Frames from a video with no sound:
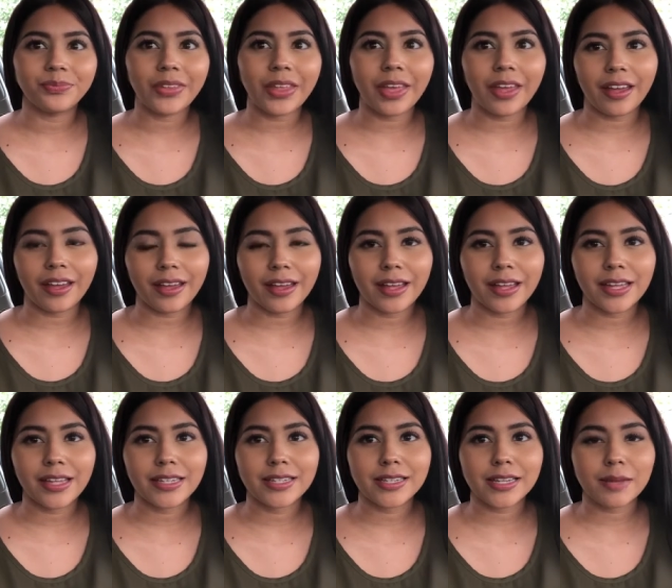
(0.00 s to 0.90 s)

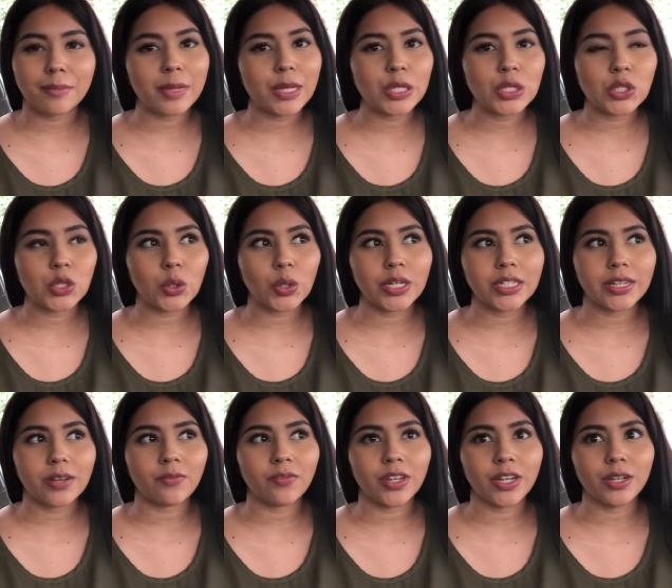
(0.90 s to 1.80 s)
and I make
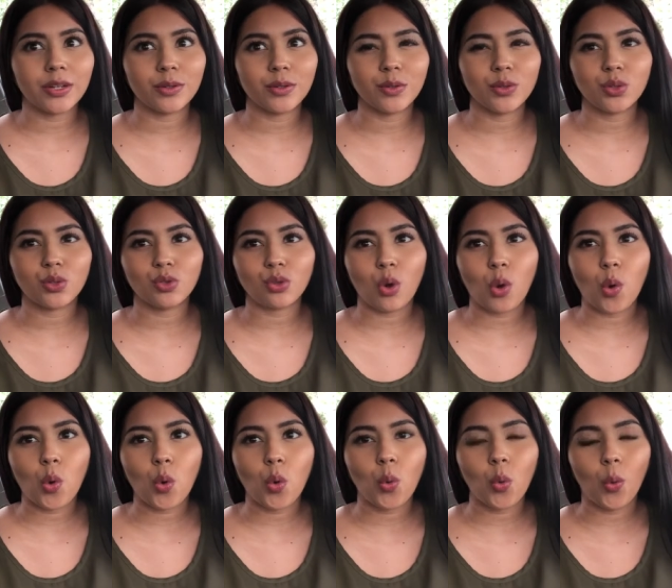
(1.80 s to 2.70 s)
storytime videos.
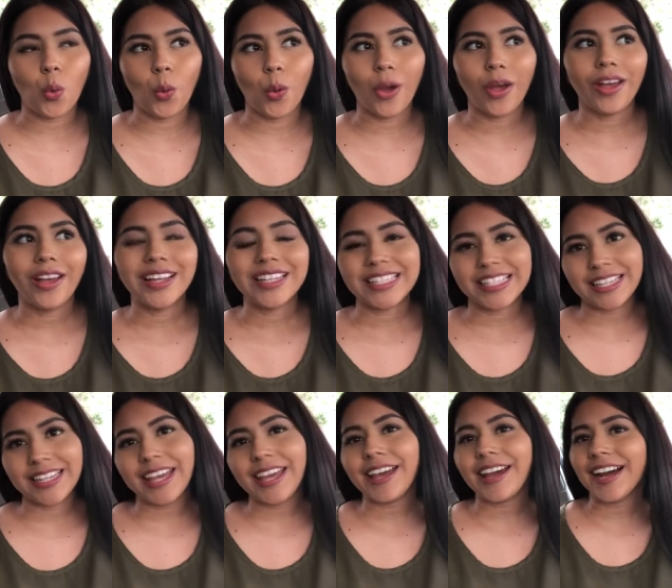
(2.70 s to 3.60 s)
So
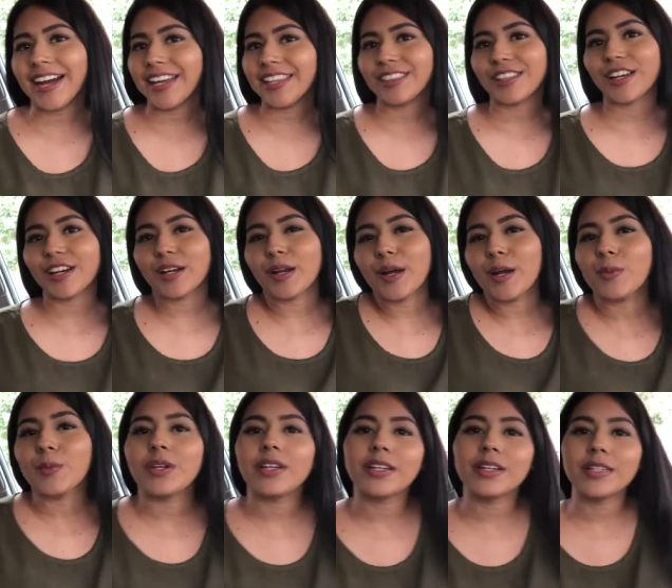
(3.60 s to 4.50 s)
today I thought I
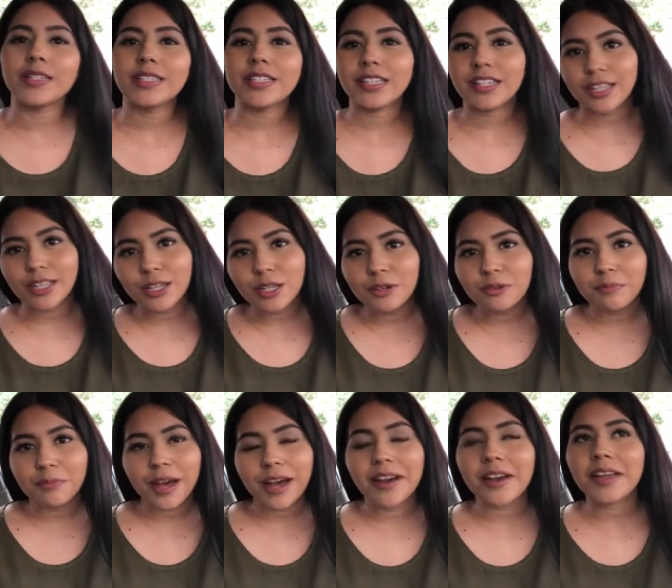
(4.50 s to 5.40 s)
would continue
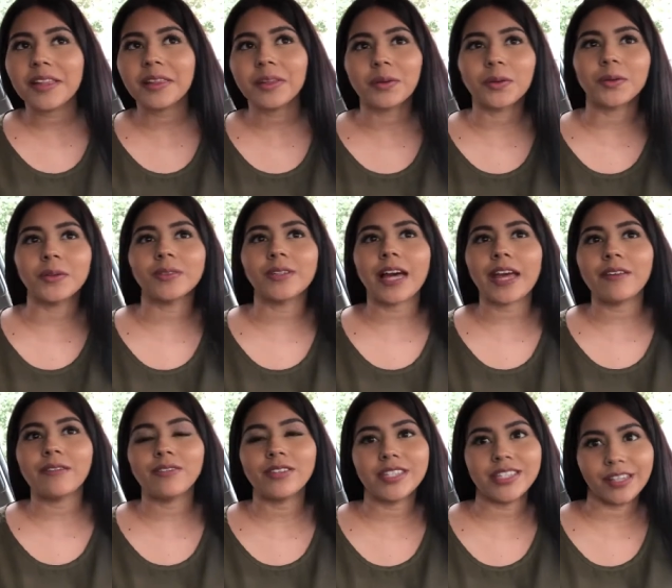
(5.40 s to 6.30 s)
my little
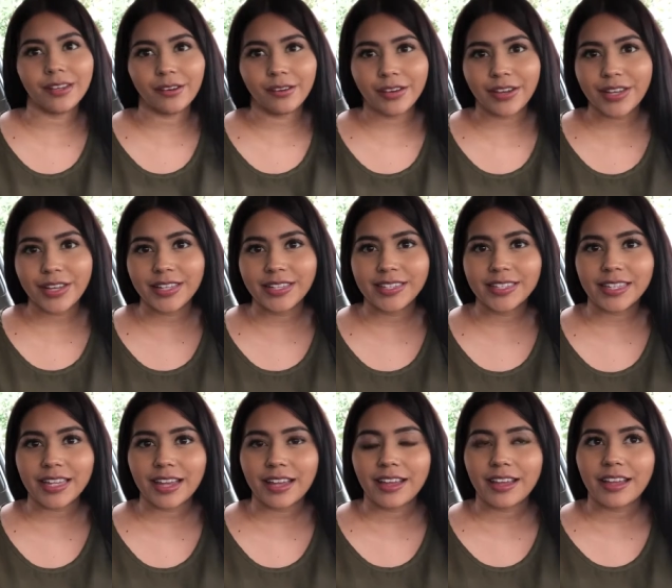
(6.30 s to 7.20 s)
life series,
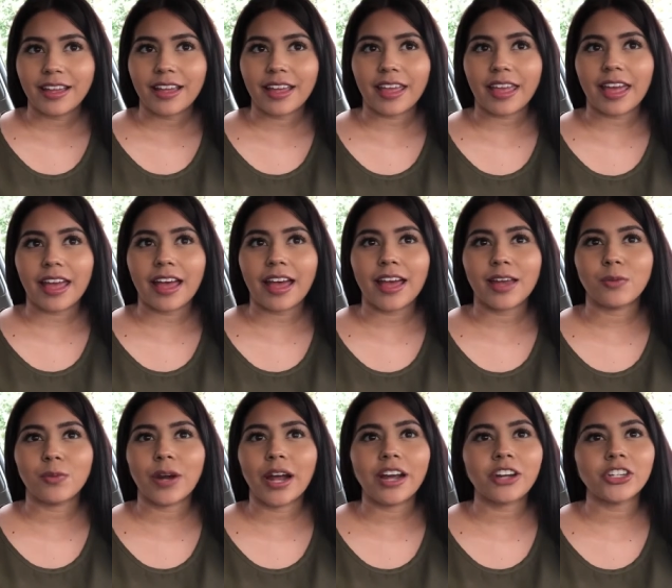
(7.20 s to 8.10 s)

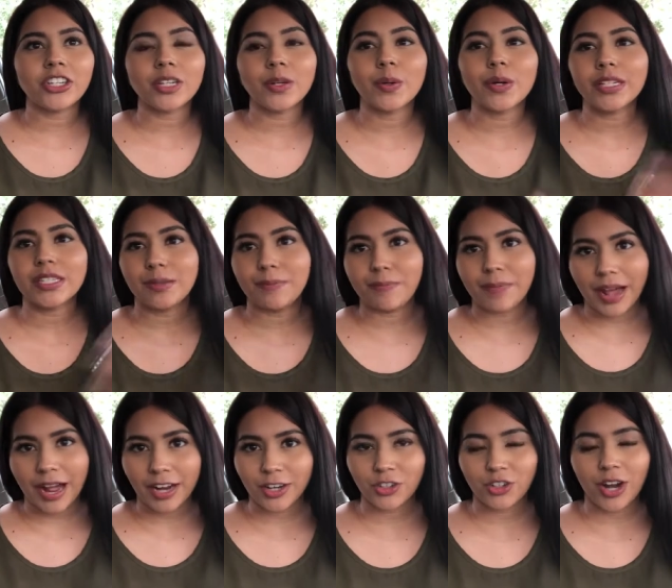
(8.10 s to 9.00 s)
and we're actually going to
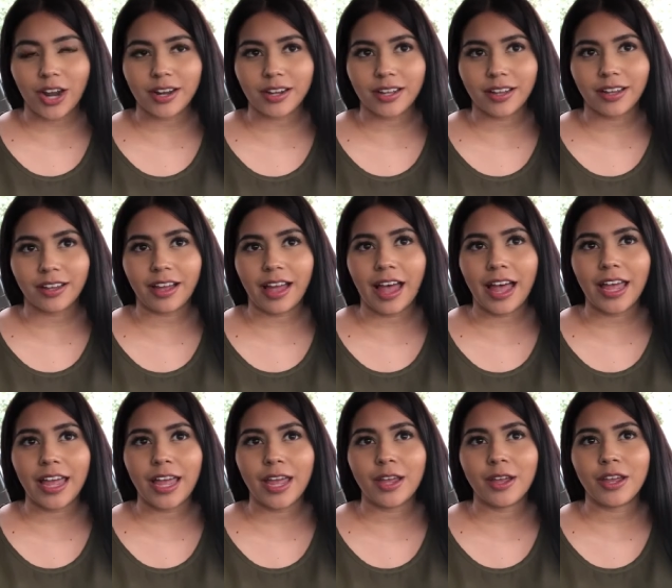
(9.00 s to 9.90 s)
backtrack.
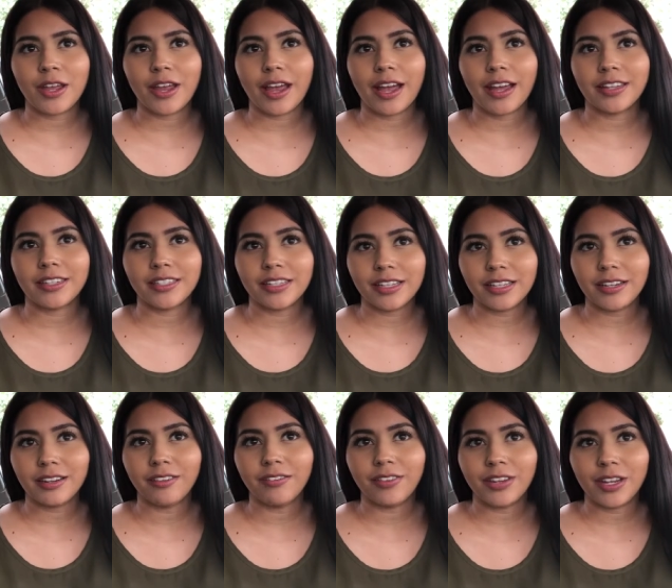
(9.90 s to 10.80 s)
I did
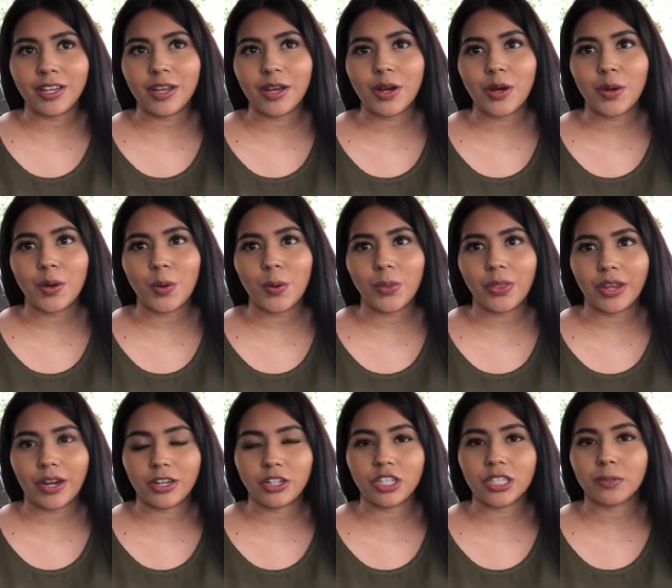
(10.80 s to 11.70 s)
a video
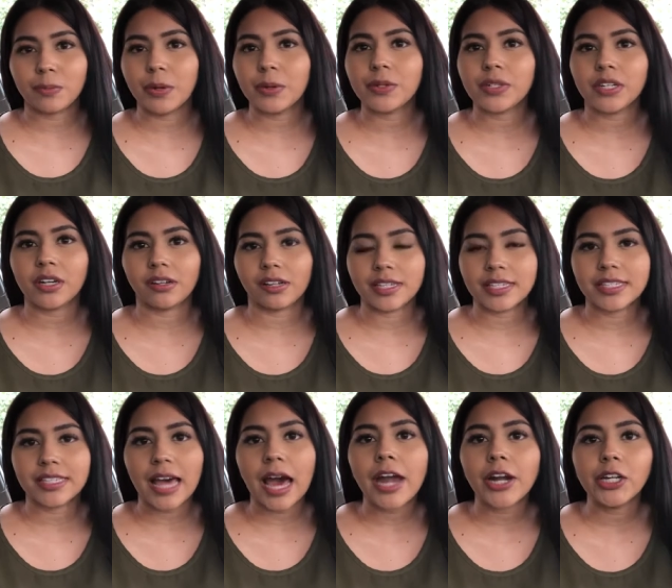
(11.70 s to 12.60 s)
that I just posted on
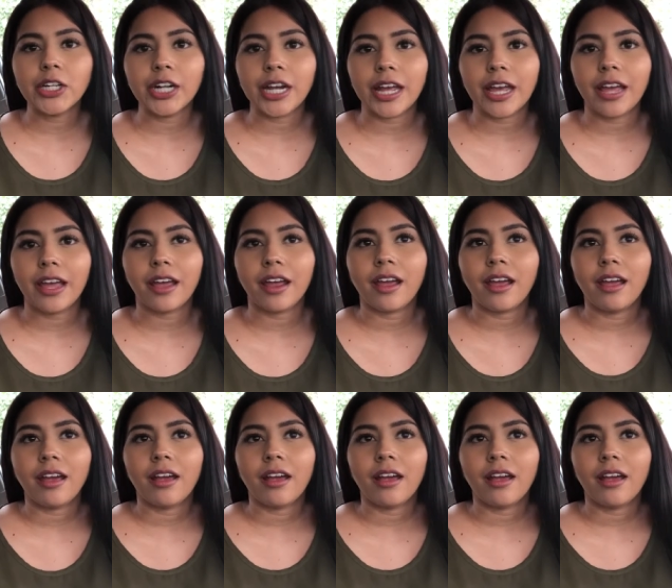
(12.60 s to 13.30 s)
Saturday